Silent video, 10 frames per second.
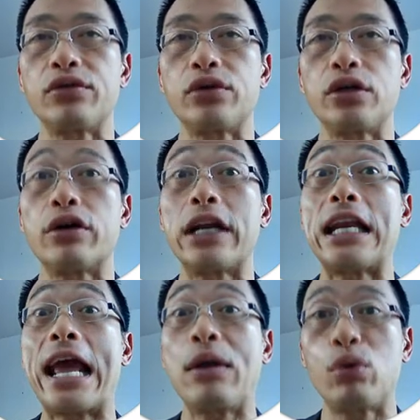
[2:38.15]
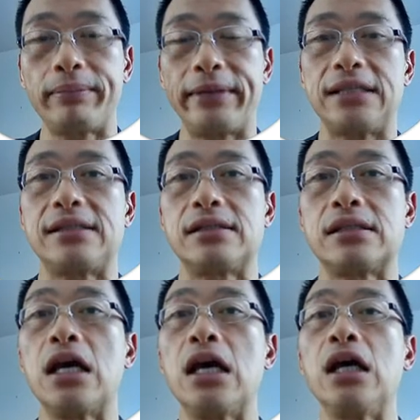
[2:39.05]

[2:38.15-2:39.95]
foot on an annual basis.